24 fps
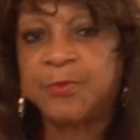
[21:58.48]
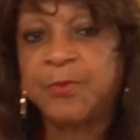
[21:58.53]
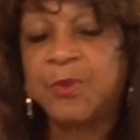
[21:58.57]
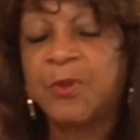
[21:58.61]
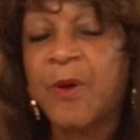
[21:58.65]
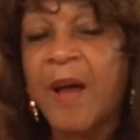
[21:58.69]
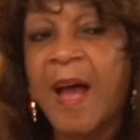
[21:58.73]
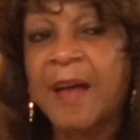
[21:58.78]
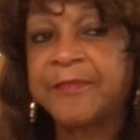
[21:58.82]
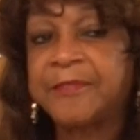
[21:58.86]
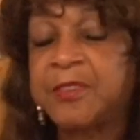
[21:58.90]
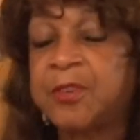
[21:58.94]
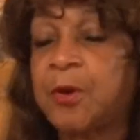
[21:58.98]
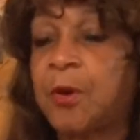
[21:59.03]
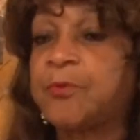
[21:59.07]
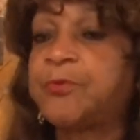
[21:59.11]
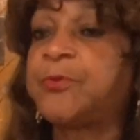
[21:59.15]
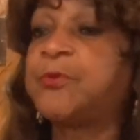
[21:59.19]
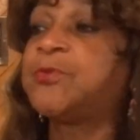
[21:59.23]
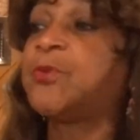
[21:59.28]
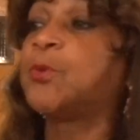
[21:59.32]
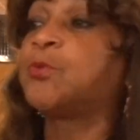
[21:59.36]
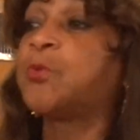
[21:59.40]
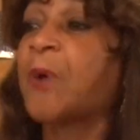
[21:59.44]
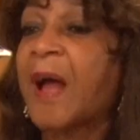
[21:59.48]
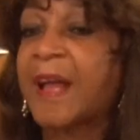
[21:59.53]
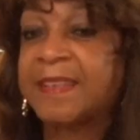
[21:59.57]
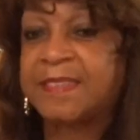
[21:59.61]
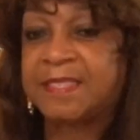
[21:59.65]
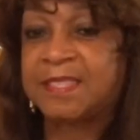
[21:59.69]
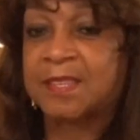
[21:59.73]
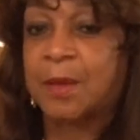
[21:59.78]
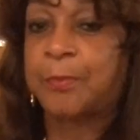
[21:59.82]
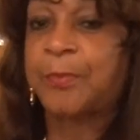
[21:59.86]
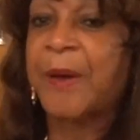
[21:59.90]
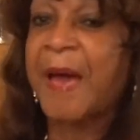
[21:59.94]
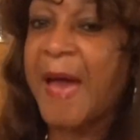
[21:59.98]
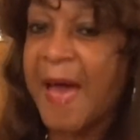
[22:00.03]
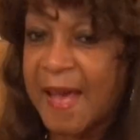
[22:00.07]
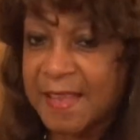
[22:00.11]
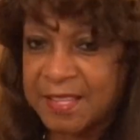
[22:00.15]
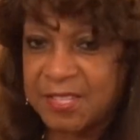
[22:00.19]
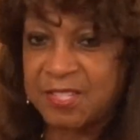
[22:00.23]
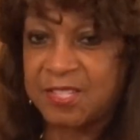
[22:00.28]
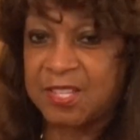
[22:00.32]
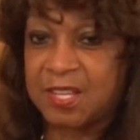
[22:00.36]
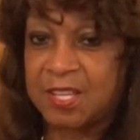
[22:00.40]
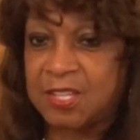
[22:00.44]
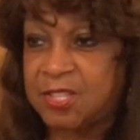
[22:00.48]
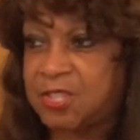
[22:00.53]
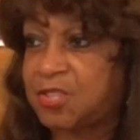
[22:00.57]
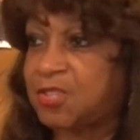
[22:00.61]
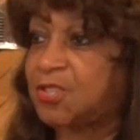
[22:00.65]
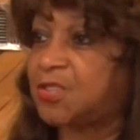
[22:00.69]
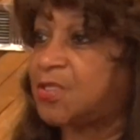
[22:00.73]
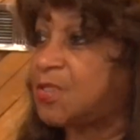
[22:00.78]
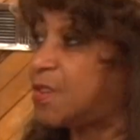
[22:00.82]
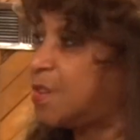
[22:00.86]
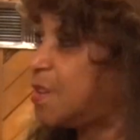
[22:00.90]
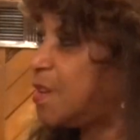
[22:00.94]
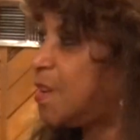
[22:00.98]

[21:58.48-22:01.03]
We don't have to go through the rites of passage